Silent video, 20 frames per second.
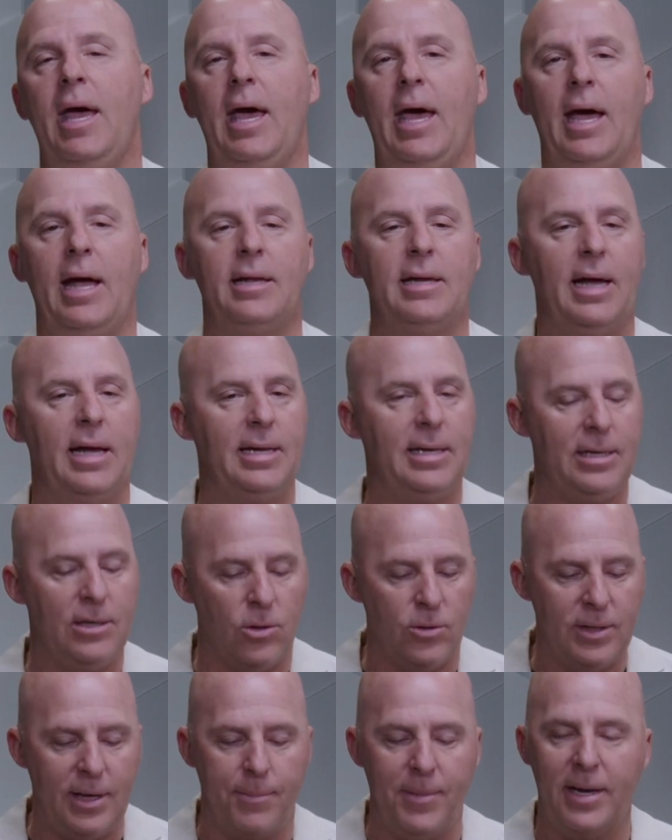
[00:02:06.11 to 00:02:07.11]
and
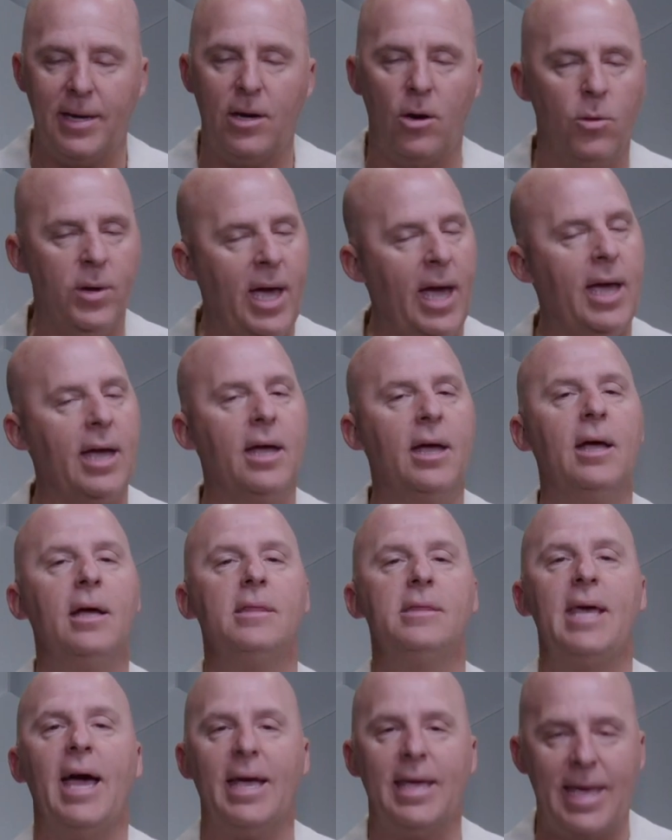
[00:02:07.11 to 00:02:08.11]
I'm like, okay,
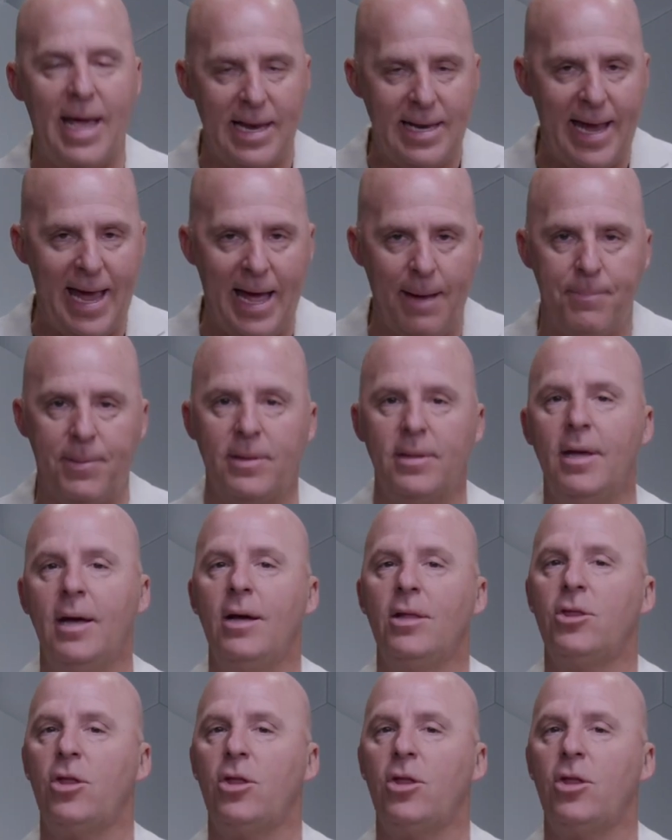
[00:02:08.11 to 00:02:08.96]
that can happen.